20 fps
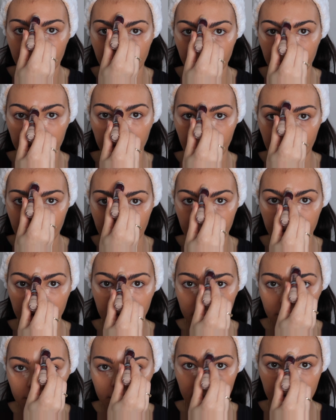and then
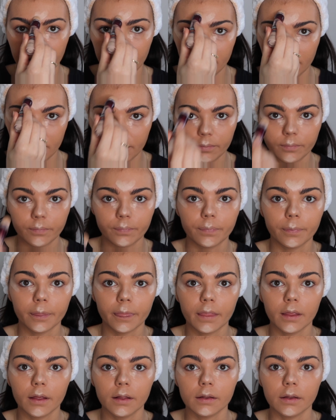
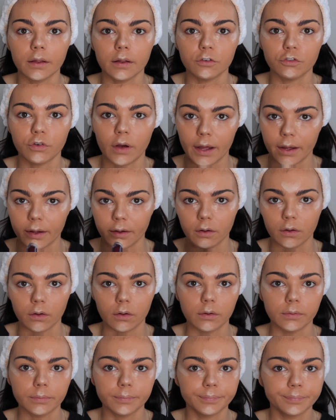a little
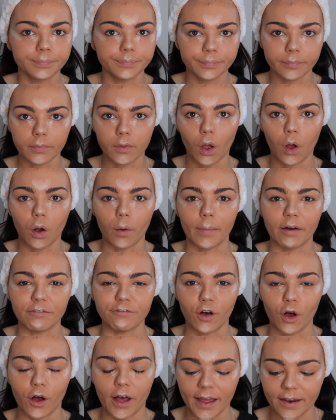triangle on my
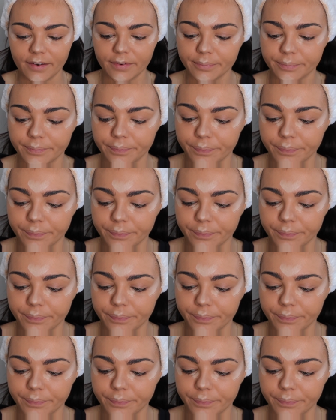forehead.